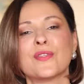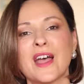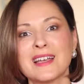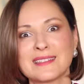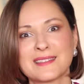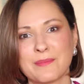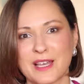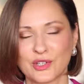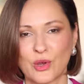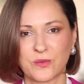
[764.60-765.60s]
That's the
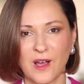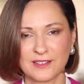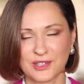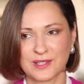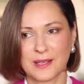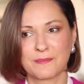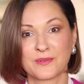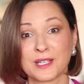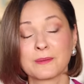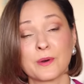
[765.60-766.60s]
magic of colors. They
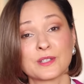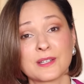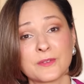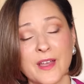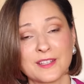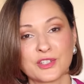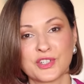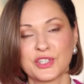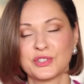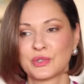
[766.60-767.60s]
bring positive
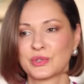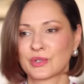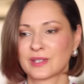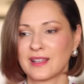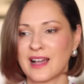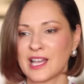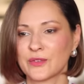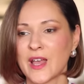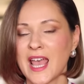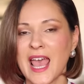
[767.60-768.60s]
energy into your
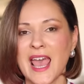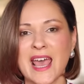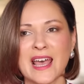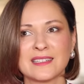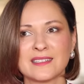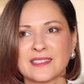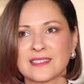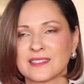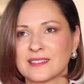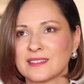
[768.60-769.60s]
life and
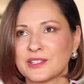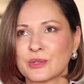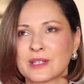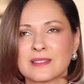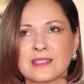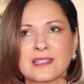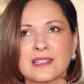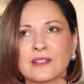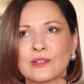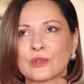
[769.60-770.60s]
you can
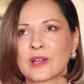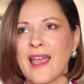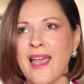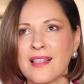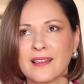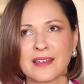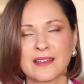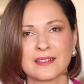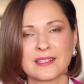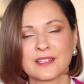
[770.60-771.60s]
still look
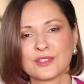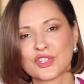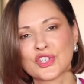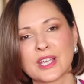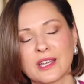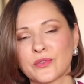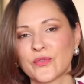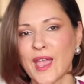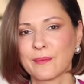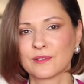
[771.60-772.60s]
elegant and chic and
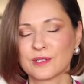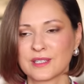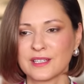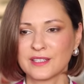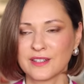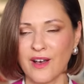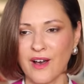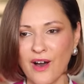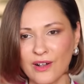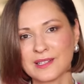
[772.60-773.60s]
fabulous. It
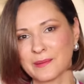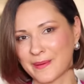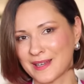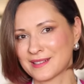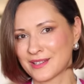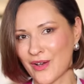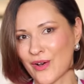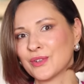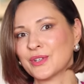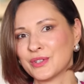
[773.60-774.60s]
all depends
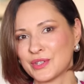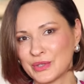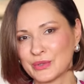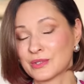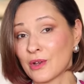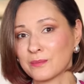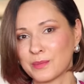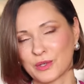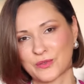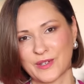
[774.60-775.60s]
on you. Don't
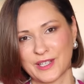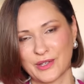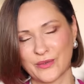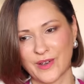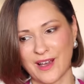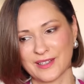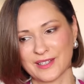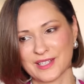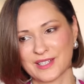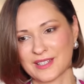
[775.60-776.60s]
be afraid of
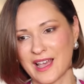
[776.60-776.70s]
colors.